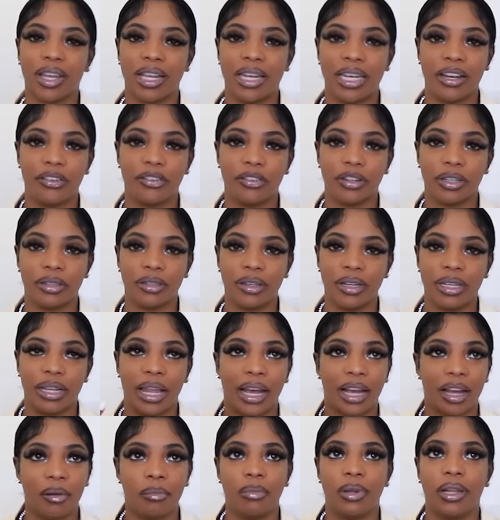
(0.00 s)
different in
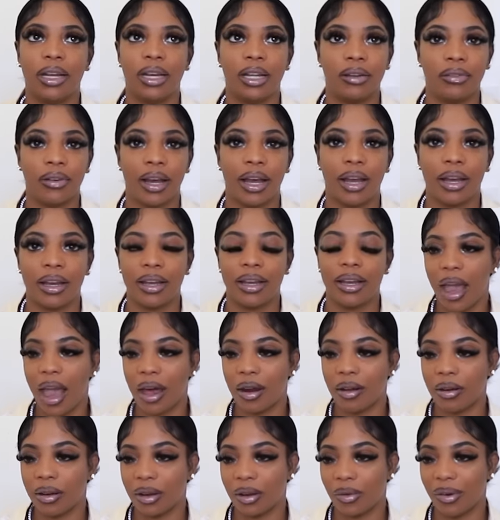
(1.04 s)
like a blink of an eye. I
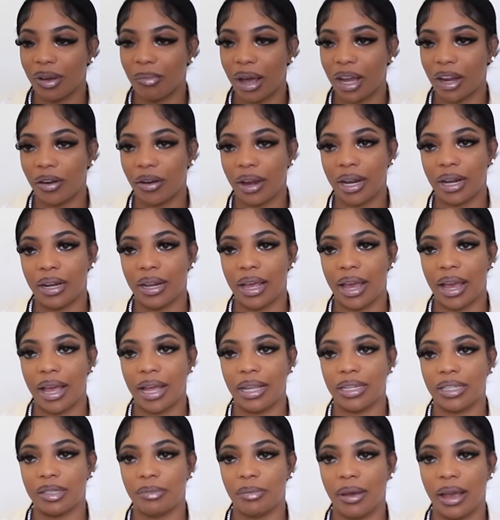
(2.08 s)
don't know, with my
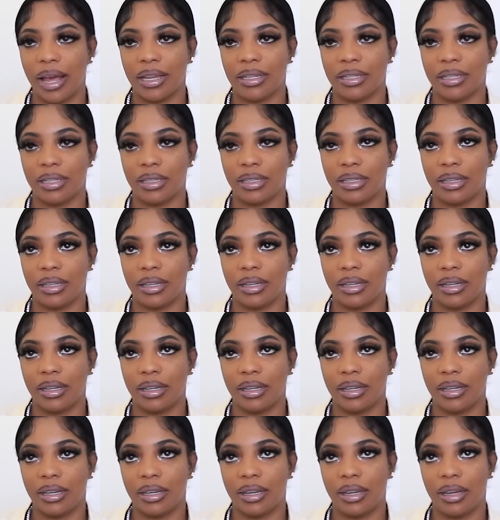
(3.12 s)
granddad's passing,
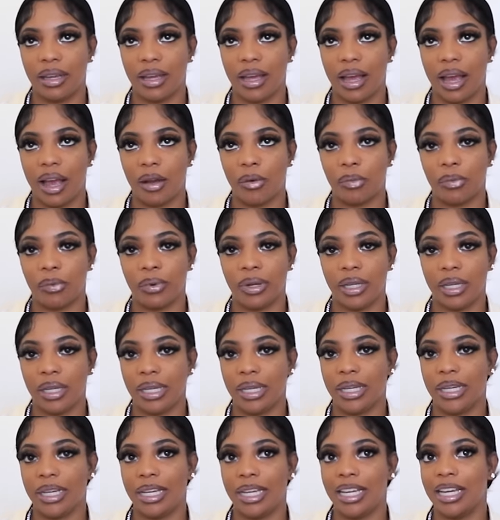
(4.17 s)
I
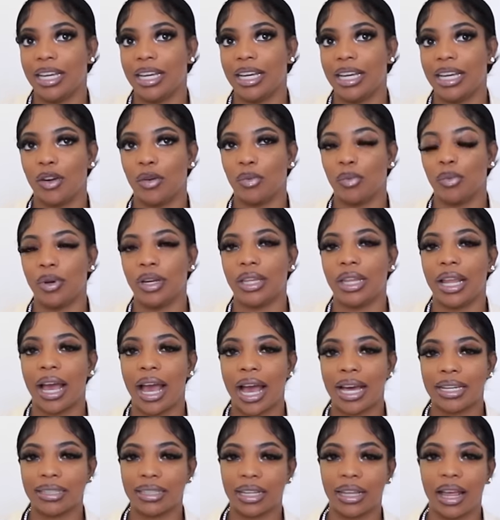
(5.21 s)
really
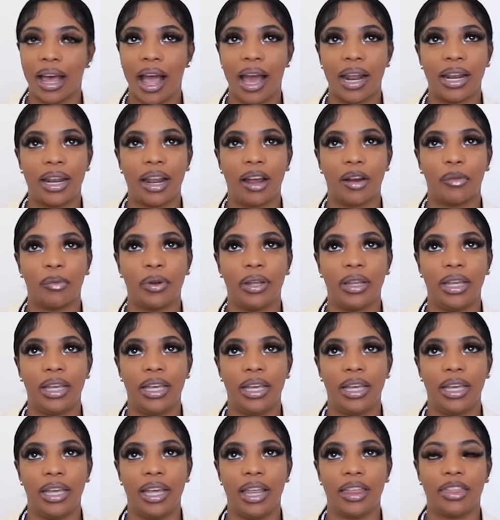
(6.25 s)
realized a lot and I
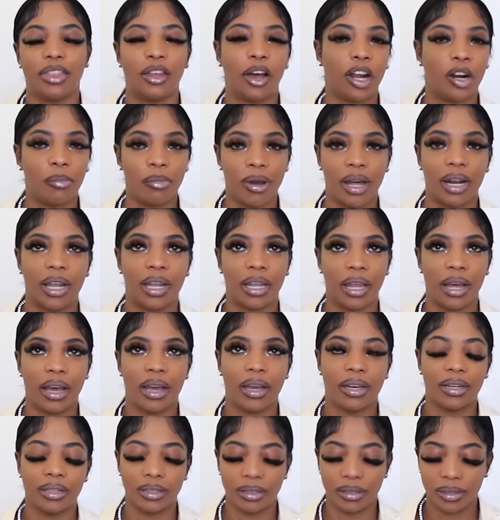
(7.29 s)
really thought about a
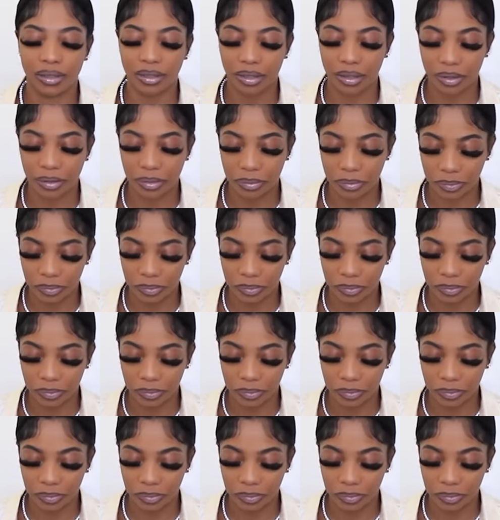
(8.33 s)
lot. So